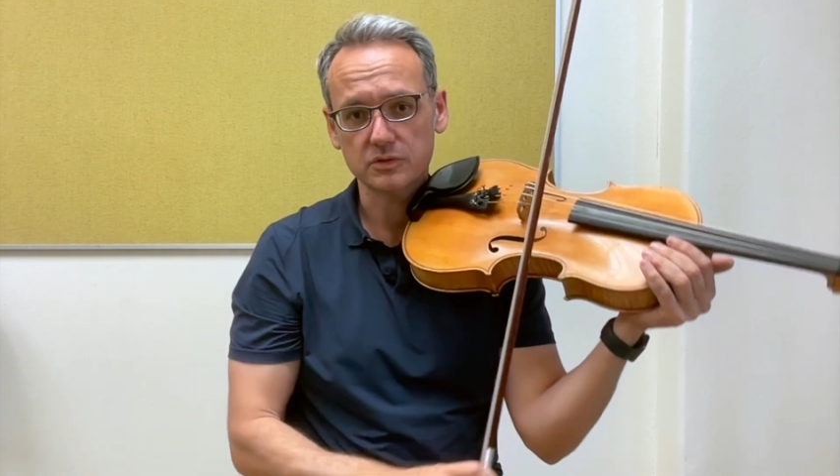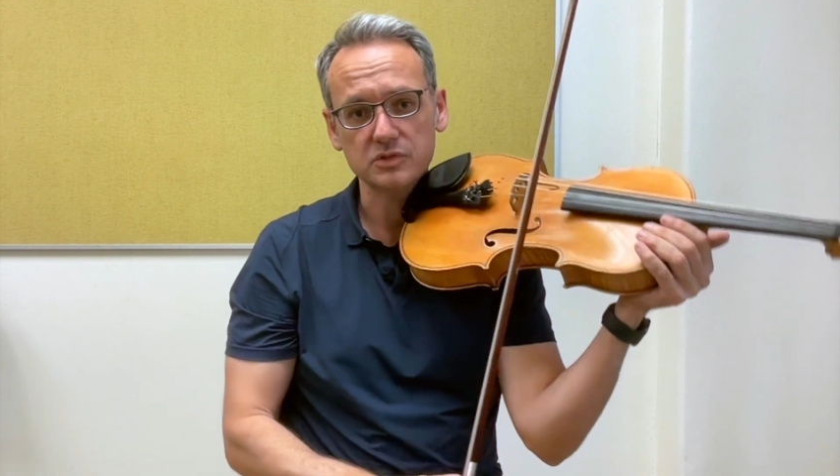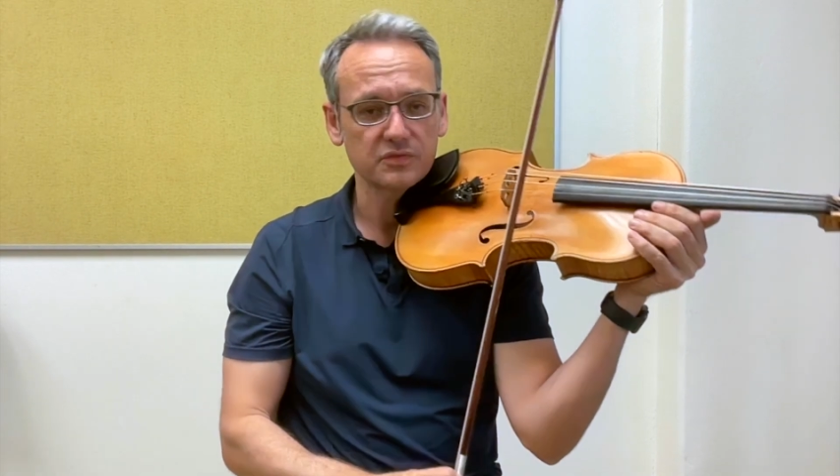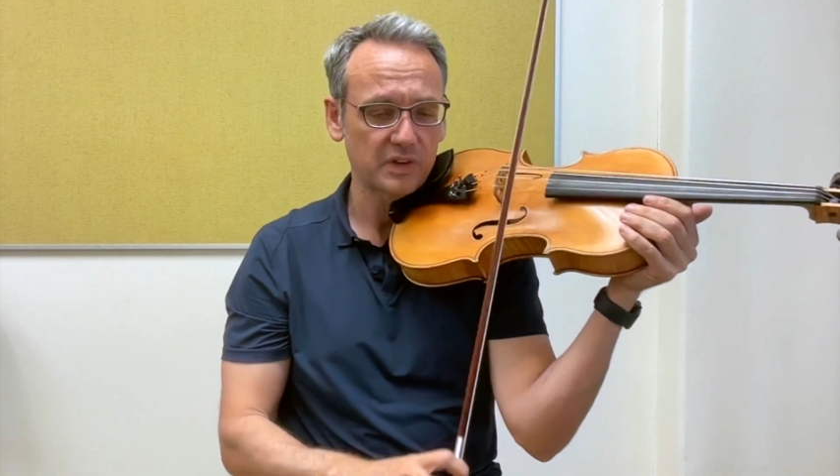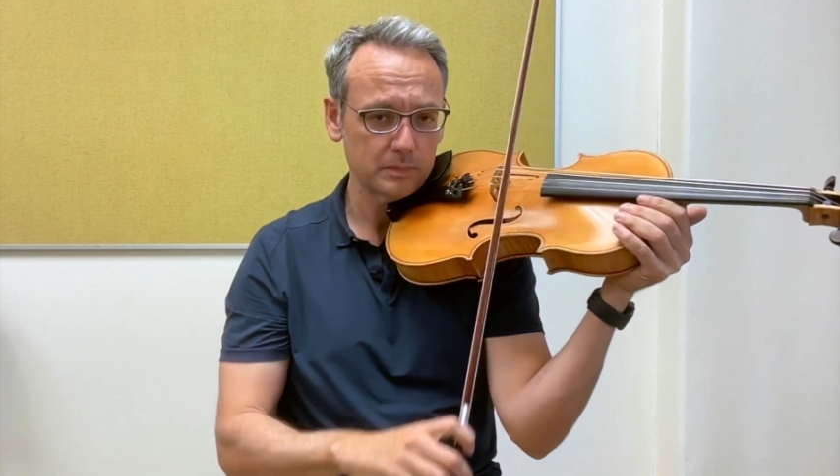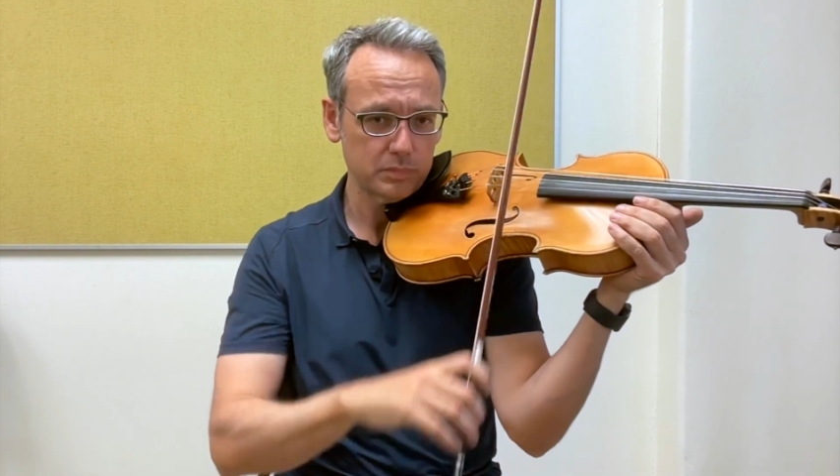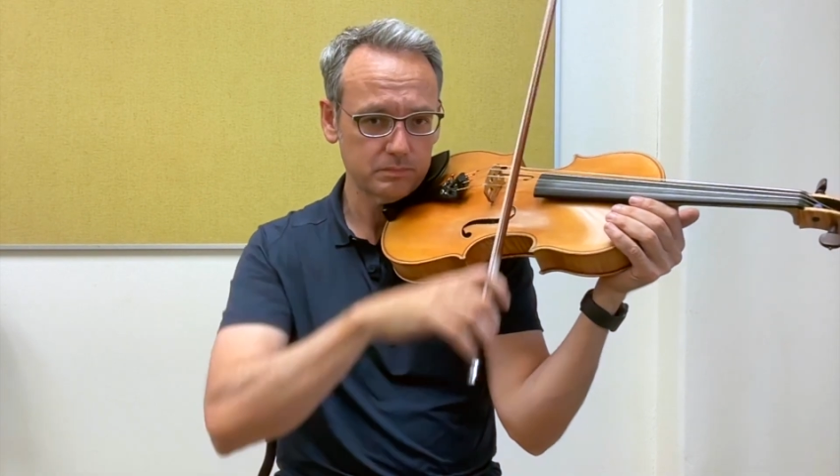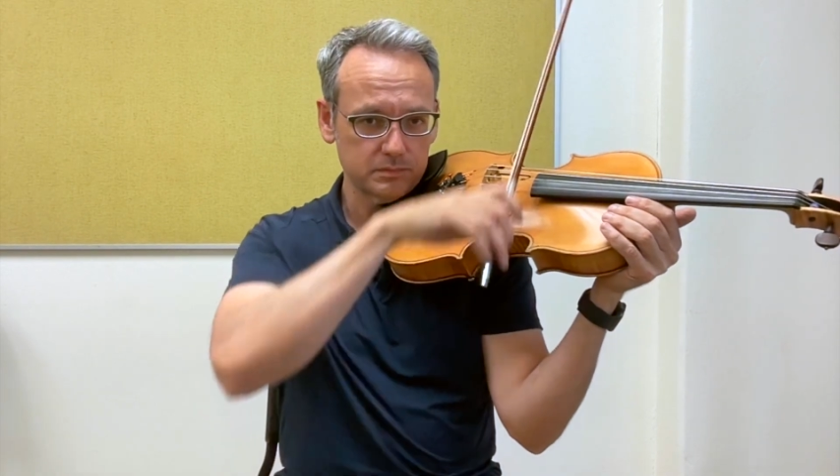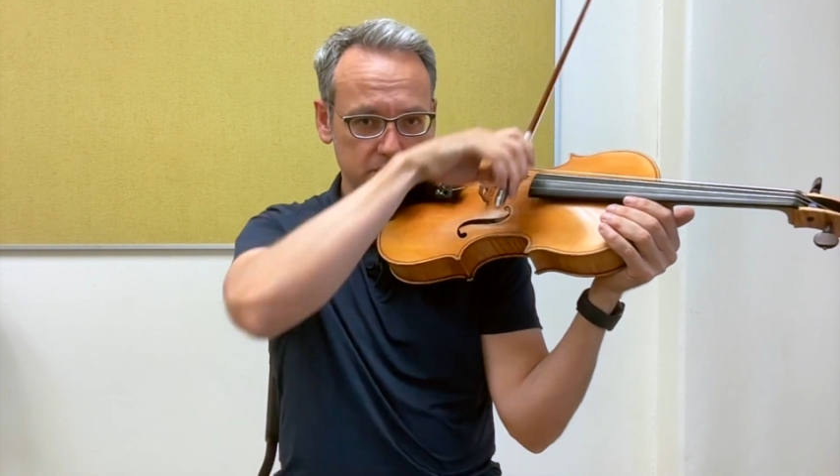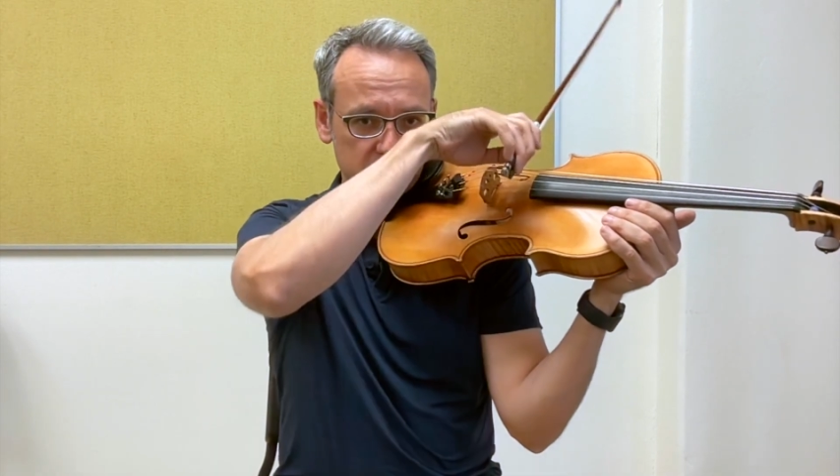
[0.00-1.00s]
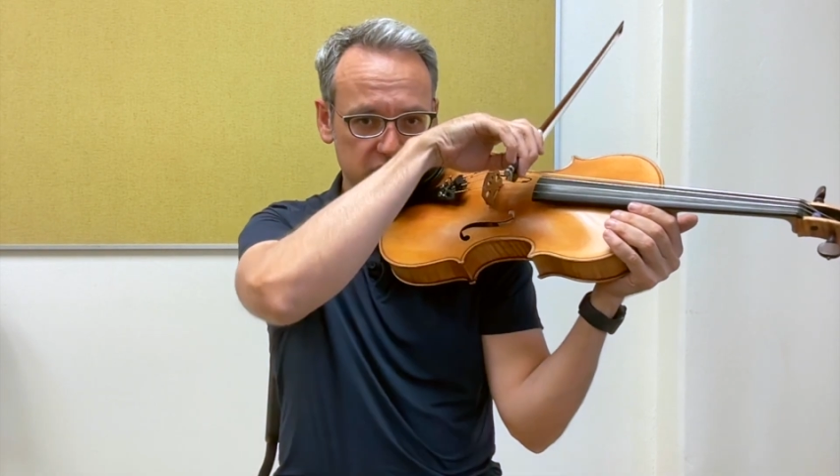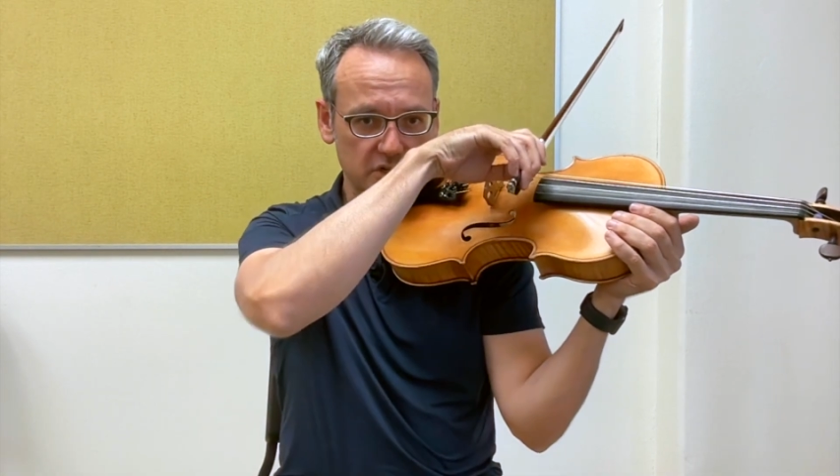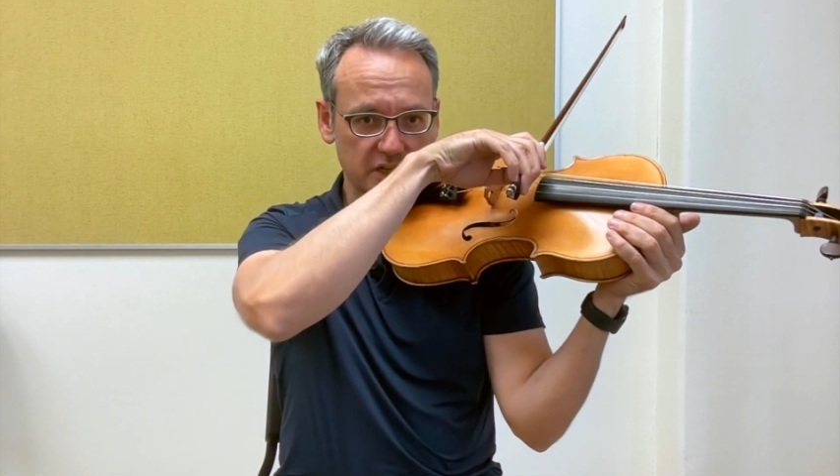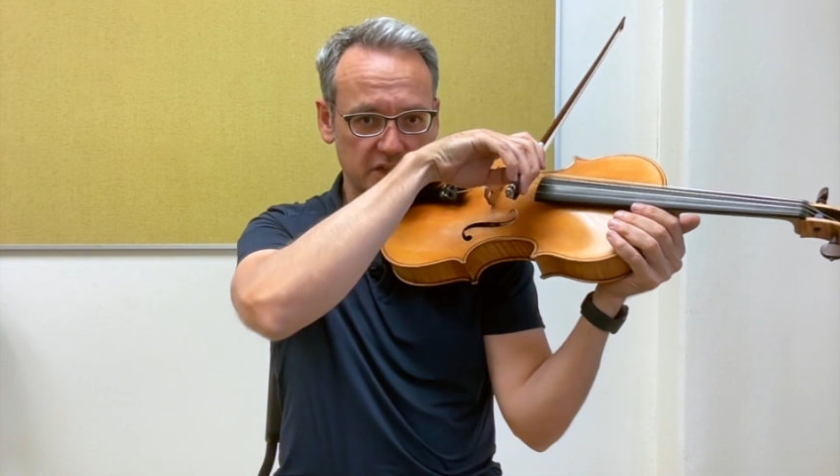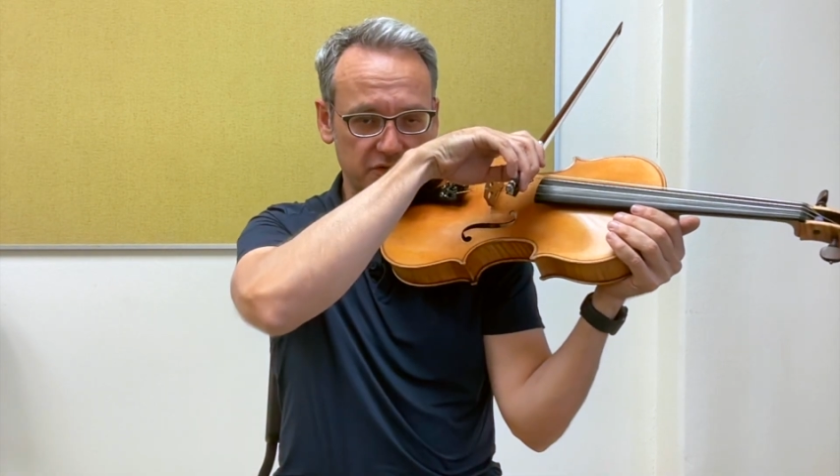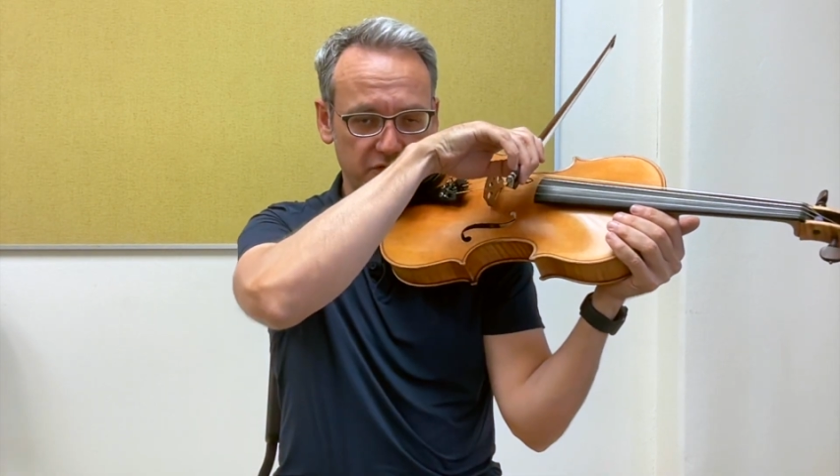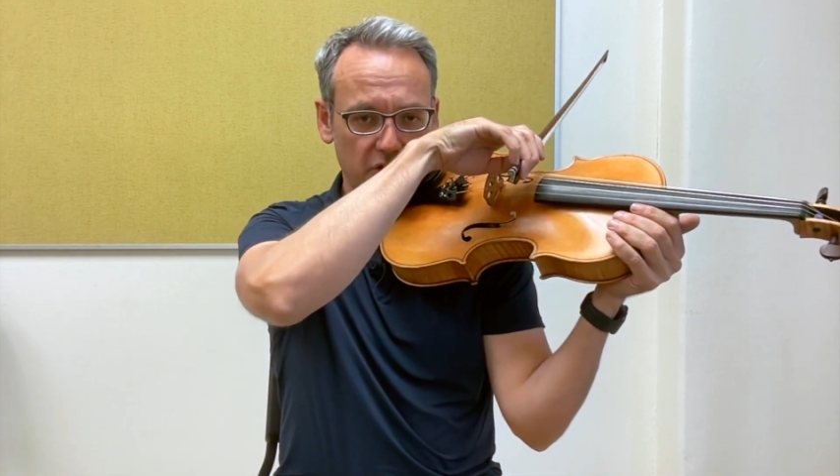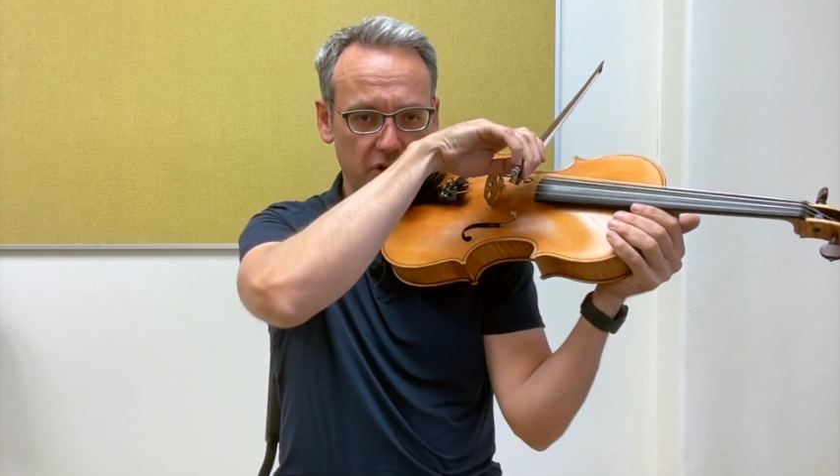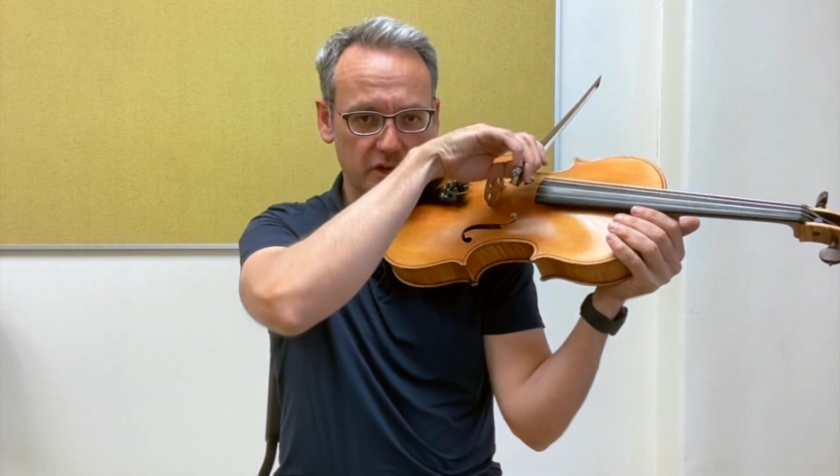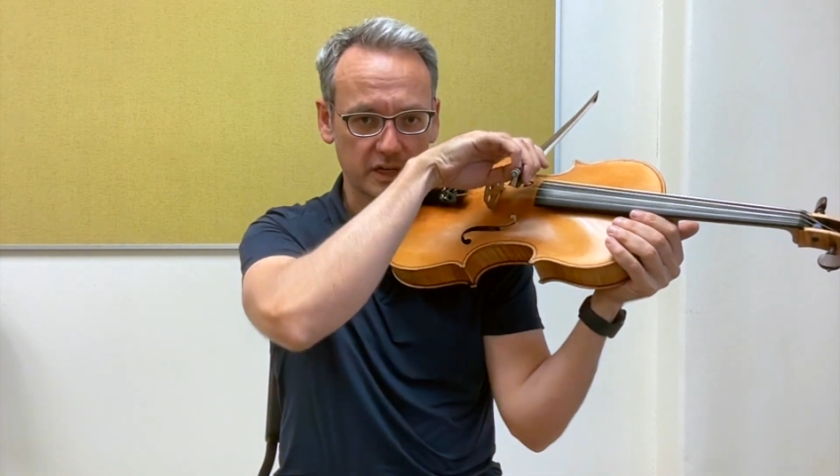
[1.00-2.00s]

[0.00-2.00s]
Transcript: So if I'm starting at the frog